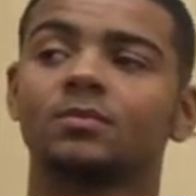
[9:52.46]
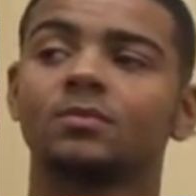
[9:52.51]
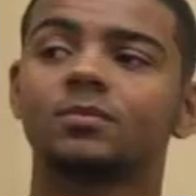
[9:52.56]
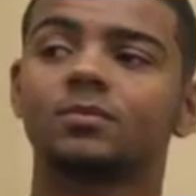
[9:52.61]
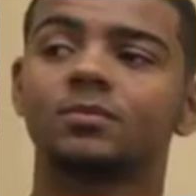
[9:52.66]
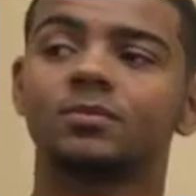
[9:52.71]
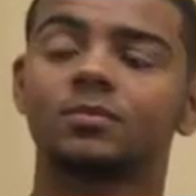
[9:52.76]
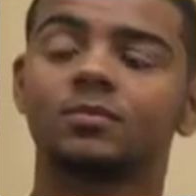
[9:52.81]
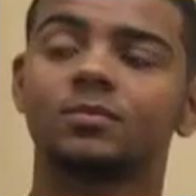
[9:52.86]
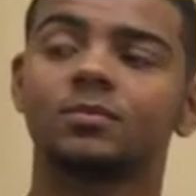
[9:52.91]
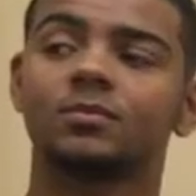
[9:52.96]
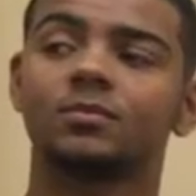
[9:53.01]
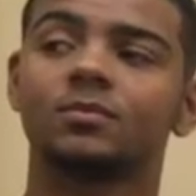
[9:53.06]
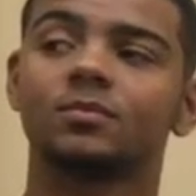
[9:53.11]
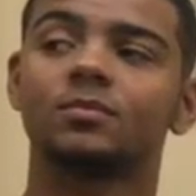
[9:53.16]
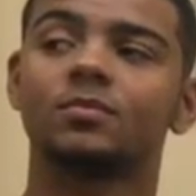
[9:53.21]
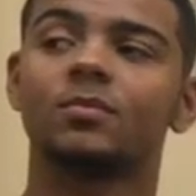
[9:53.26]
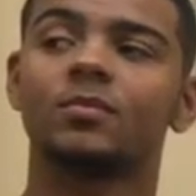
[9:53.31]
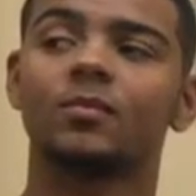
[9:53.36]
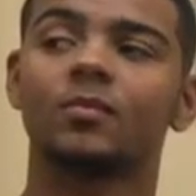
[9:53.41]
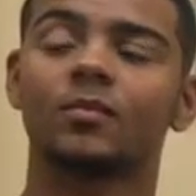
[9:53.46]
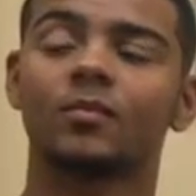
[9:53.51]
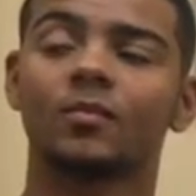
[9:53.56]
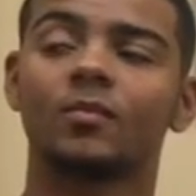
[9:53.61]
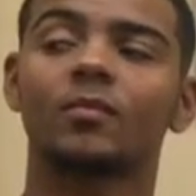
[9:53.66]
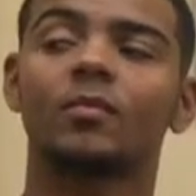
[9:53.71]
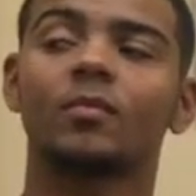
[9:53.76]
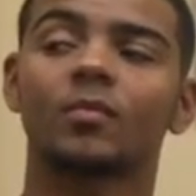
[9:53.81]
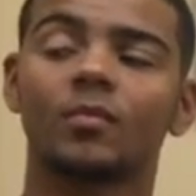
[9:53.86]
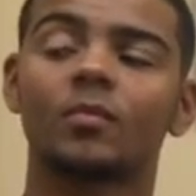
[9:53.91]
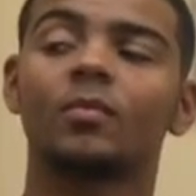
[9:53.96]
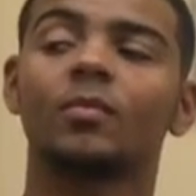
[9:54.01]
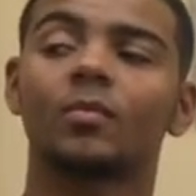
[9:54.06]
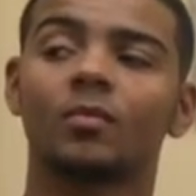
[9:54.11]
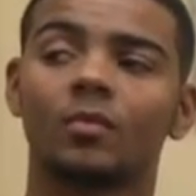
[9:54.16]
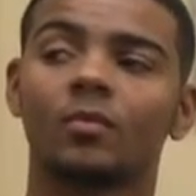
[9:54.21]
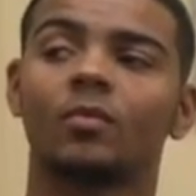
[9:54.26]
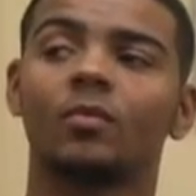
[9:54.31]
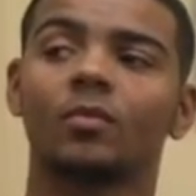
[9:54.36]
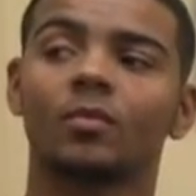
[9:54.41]

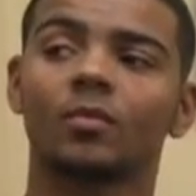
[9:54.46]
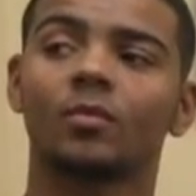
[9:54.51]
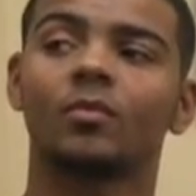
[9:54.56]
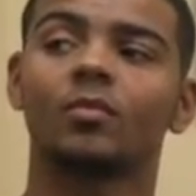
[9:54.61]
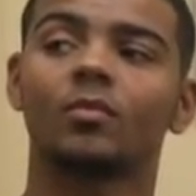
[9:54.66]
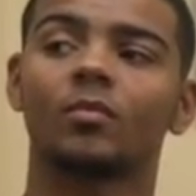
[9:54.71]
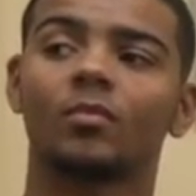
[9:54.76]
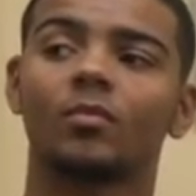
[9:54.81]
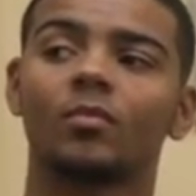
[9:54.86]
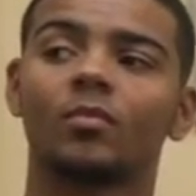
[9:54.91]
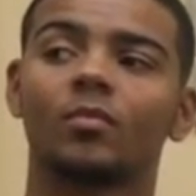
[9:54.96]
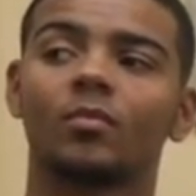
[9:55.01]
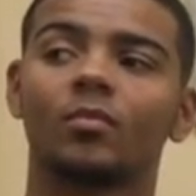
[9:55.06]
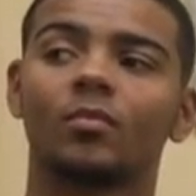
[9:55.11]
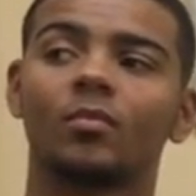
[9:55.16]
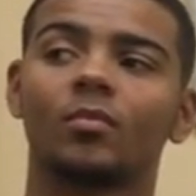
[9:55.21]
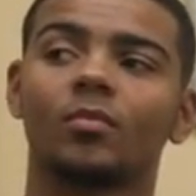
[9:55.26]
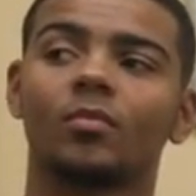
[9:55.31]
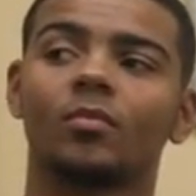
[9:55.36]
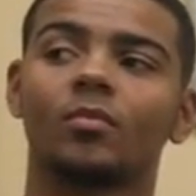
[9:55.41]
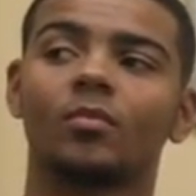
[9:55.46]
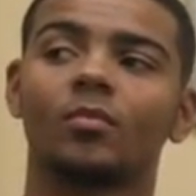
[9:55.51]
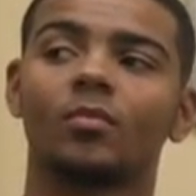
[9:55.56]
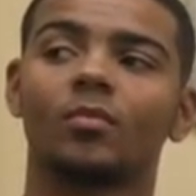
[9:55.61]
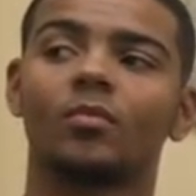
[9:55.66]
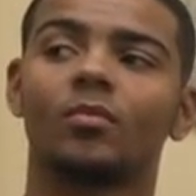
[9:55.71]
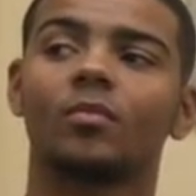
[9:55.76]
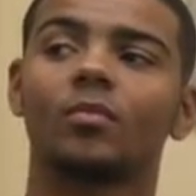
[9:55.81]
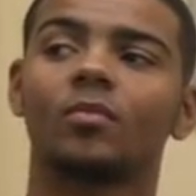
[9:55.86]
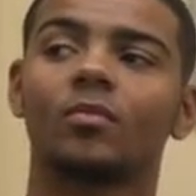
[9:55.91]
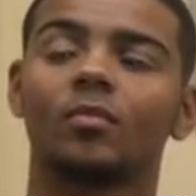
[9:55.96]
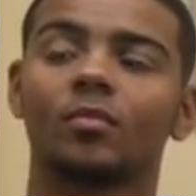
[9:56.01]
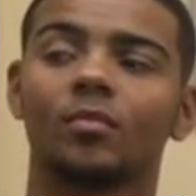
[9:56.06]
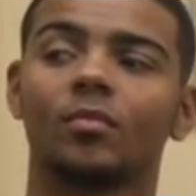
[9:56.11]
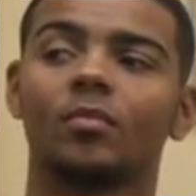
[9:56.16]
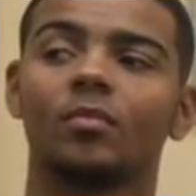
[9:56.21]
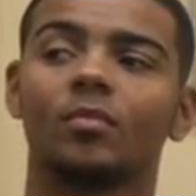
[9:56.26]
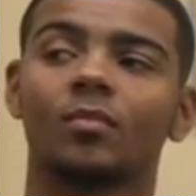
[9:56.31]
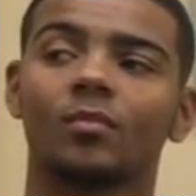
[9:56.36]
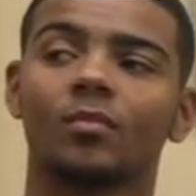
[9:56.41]

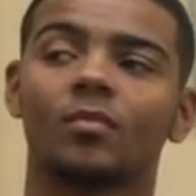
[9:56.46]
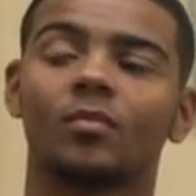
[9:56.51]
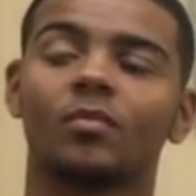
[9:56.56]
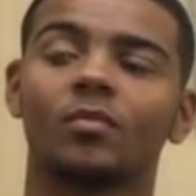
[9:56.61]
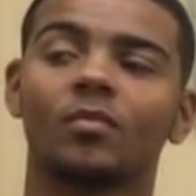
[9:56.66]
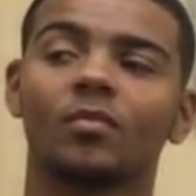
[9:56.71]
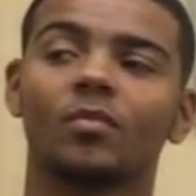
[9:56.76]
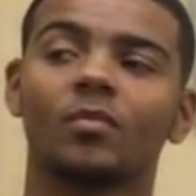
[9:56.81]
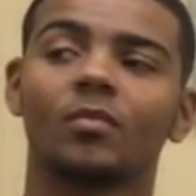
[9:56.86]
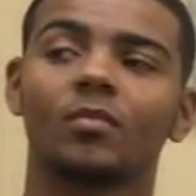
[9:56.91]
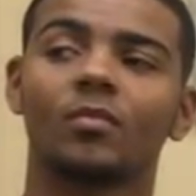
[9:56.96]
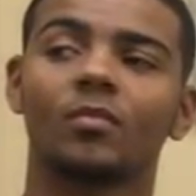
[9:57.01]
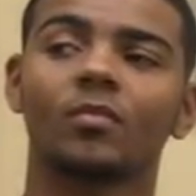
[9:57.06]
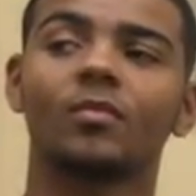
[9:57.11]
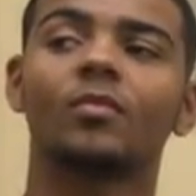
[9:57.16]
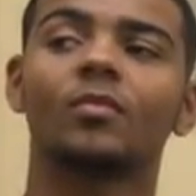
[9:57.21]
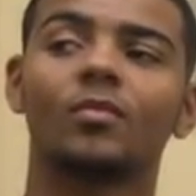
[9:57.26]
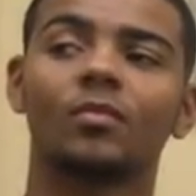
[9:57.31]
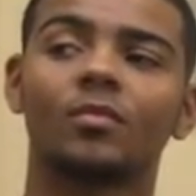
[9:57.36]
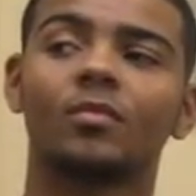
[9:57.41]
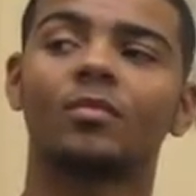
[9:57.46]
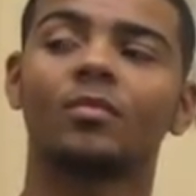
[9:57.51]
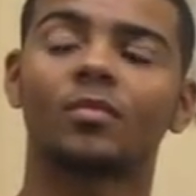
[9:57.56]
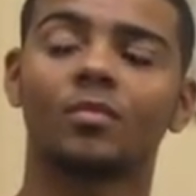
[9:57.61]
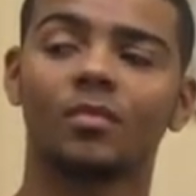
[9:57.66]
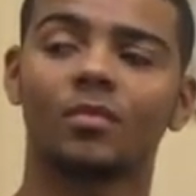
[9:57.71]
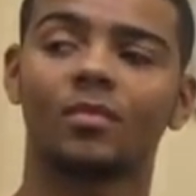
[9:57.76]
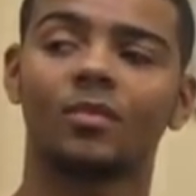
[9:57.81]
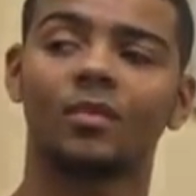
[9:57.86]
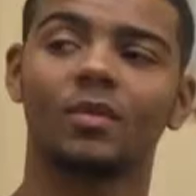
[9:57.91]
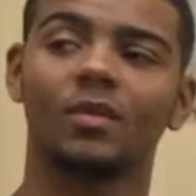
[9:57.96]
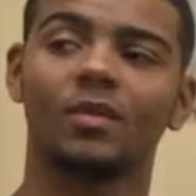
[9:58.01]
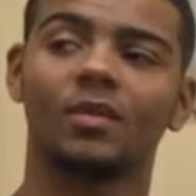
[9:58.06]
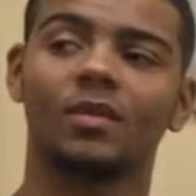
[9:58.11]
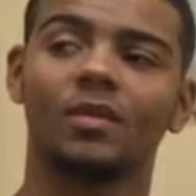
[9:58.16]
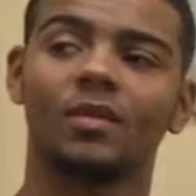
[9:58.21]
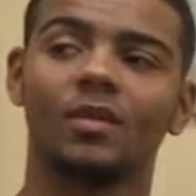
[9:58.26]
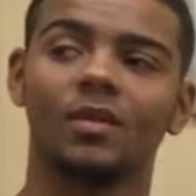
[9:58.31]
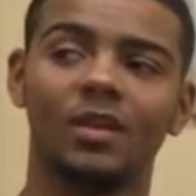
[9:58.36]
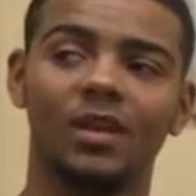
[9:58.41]

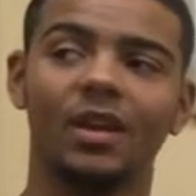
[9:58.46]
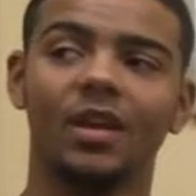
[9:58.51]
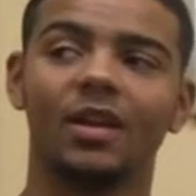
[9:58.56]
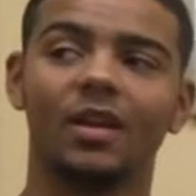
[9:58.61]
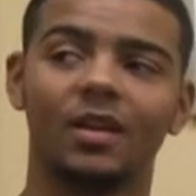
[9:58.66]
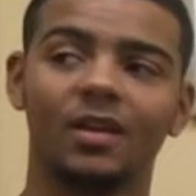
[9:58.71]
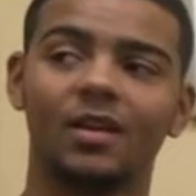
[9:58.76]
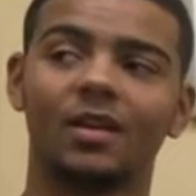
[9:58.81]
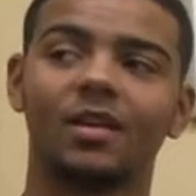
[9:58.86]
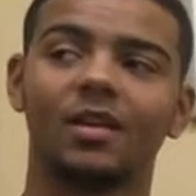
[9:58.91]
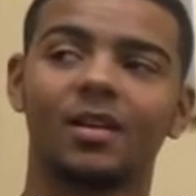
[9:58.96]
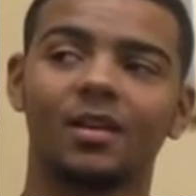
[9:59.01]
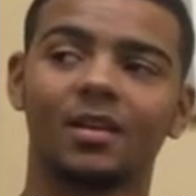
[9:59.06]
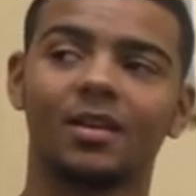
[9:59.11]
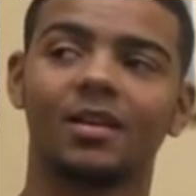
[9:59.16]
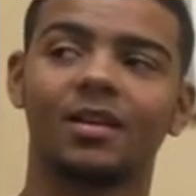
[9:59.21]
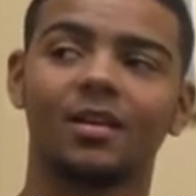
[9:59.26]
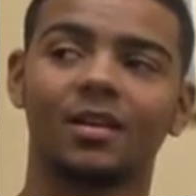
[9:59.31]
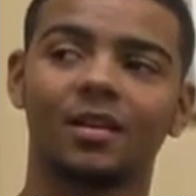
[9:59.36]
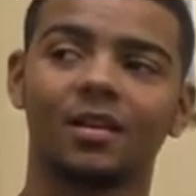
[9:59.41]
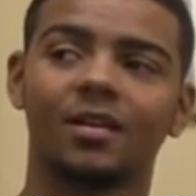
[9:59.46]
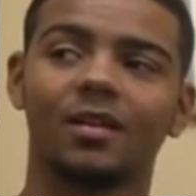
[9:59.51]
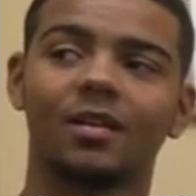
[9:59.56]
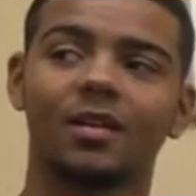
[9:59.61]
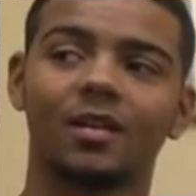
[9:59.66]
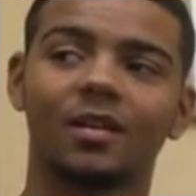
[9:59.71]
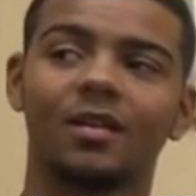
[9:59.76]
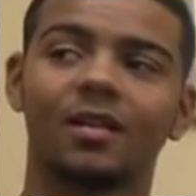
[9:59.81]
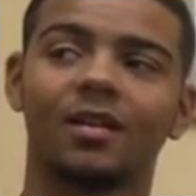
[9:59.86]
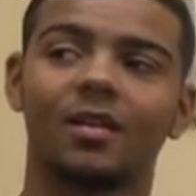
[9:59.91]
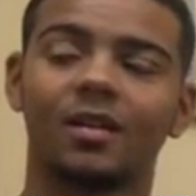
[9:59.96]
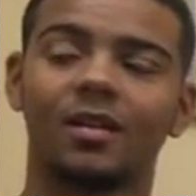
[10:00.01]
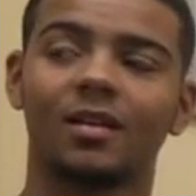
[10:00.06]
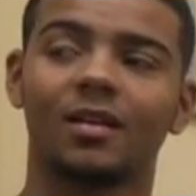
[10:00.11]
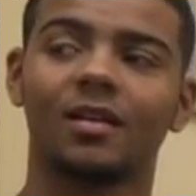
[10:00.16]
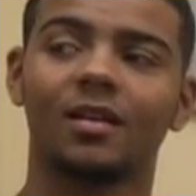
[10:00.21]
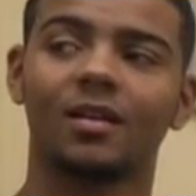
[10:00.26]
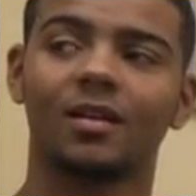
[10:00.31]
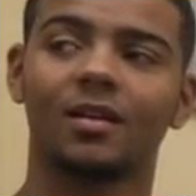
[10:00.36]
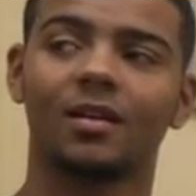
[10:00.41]
[no speech]